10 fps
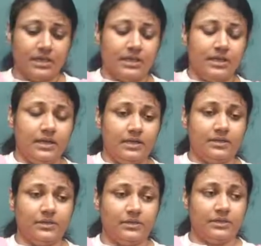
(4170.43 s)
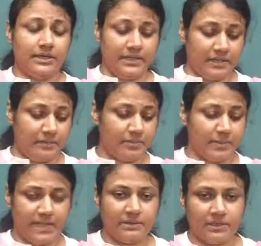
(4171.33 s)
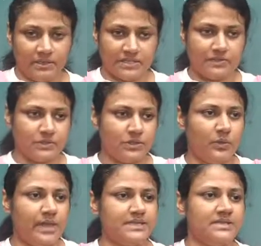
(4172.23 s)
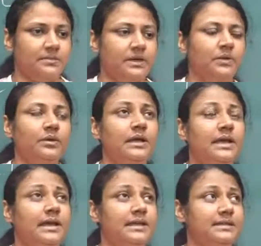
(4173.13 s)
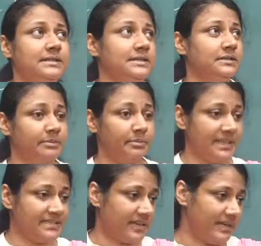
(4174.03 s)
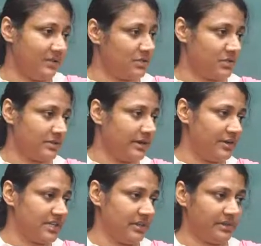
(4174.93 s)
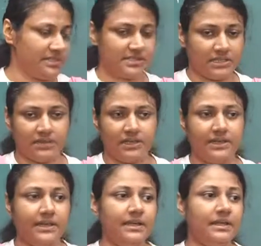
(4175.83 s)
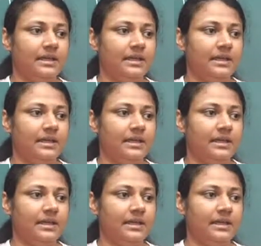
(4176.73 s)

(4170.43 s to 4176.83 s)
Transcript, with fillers: Uh, you, I didn't give you a break because I was going to wind it up now. And uh, please read those two chapters, chadivirandi.